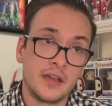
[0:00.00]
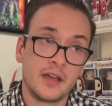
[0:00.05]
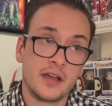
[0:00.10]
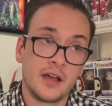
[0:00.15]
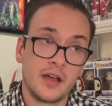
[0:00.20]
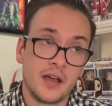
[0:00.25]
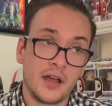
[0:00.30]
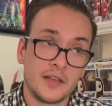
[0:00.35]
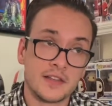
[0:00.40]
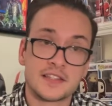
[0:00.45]

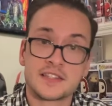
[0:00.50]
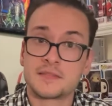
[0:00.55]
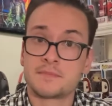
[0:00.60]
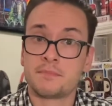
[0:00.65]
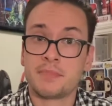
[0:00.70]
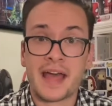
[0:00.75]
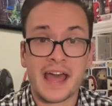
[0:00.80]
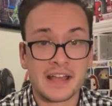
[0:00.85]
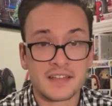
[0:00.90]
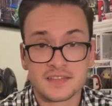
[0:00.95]
uh,
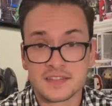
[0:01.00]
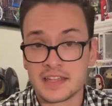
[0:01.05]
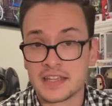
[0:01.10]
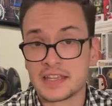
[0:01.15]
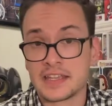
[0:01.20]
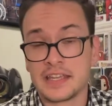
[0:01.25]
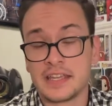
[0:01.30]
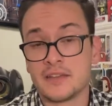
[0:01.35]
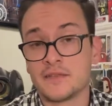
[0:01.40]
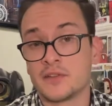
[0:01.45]
Spastic,
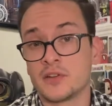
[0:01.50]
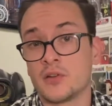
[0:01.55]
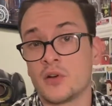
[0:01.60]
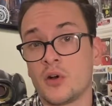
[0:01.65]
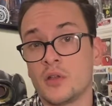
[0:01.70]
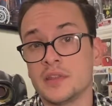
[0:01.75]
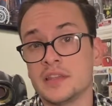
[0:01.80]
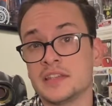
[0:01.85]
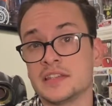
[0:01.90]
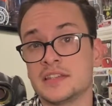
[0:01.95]
even
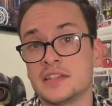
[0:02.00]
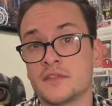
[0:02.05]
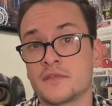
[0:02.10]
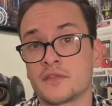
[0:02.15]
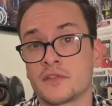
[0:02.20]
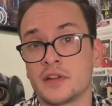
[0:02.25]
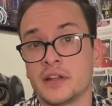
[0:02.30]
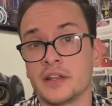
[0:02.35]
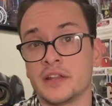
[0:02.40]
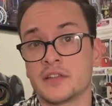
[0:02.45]
all these
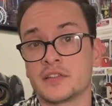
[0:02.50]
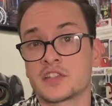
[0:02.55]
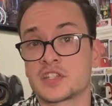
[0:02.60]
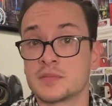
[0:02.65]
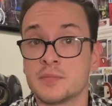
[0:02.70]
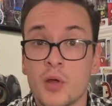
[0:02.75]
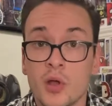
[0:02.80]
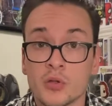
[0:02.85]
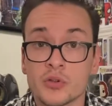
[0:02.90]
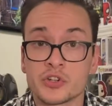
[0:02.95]
different
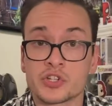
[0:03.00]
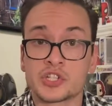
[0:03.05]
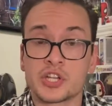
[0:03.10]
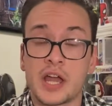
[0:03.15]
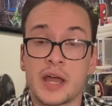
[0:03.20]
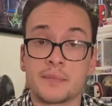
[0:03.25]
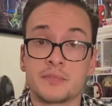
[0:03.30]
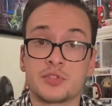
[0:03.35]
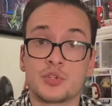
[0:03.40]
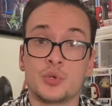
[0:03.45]
smaller
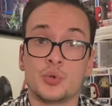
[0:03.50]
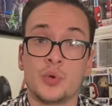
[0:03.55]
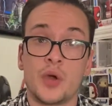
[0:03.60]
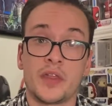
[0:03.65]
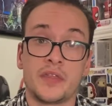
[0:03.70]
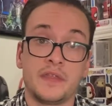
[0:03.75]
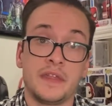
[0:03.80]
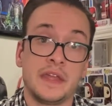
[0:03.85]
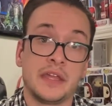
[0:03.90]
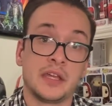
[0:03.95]
shops who I
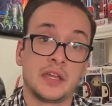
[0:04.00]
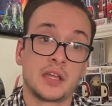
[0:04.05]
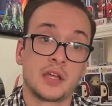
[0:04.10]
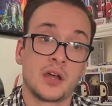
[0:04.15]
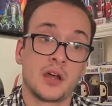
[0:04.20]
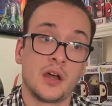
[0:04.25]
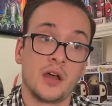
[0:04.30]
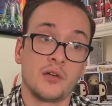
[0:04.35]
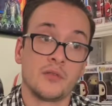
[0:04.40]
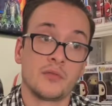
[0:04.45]
think
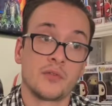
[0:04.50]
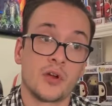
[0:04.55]
uh,